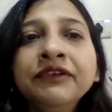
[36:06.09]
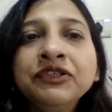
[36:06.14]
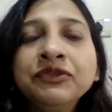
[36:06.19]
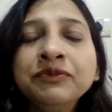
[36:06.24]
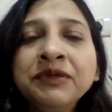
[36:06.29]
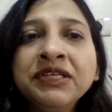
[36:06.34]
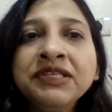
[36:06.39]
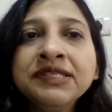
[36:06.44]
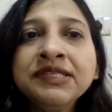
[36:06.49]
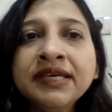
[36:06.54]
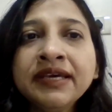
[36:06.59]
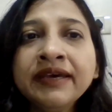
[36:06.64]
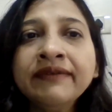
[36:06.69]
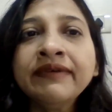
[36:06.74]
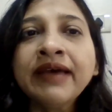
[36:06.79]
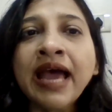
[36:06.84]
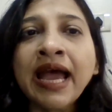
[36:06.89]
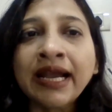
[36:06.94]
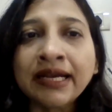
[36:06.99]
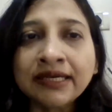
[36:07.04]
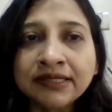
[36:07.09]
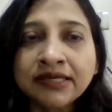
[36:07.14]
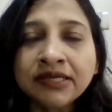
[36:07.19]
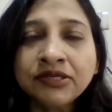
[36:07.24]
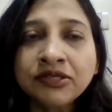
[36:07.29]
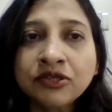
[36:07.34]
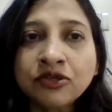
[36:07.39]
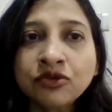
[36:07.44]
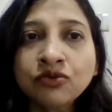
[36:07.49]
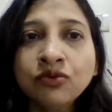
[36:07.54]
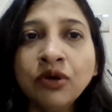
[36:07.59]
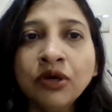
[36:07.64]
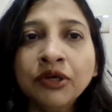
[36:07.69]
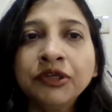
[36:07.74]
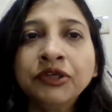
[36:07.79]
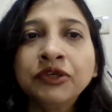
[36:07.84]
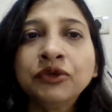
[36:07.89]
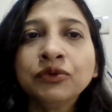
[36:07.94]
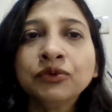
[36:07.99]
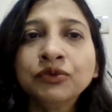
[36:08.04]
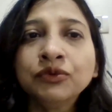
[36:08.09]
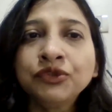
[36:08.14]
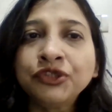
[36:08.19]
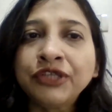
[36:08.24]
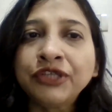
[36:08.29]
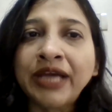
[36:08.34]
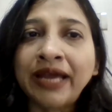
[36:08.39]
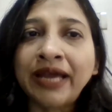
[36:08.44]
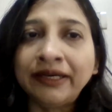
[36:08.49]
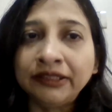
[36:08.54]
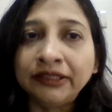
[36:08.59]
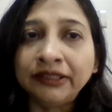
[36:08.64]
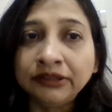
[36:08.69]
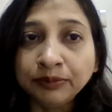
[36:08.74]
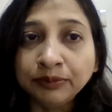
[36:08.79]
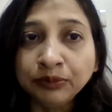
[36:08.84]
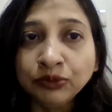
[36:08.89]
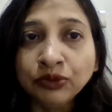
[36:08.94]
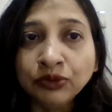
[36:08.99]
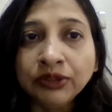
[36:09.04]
which means they have access to a huge talent